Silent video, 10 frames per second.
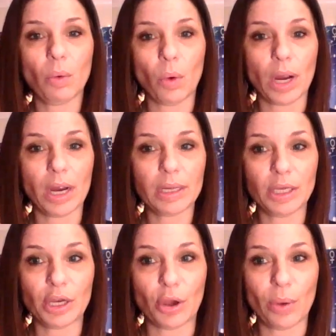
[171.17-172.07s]
or,
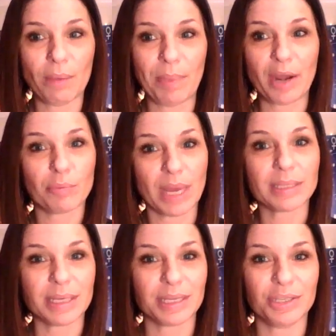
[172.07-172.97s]
you know, a better
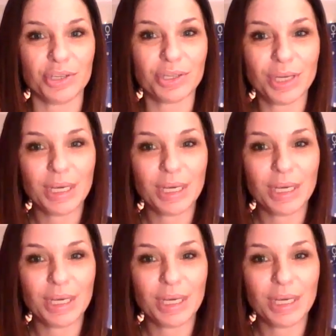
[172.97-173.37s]
message.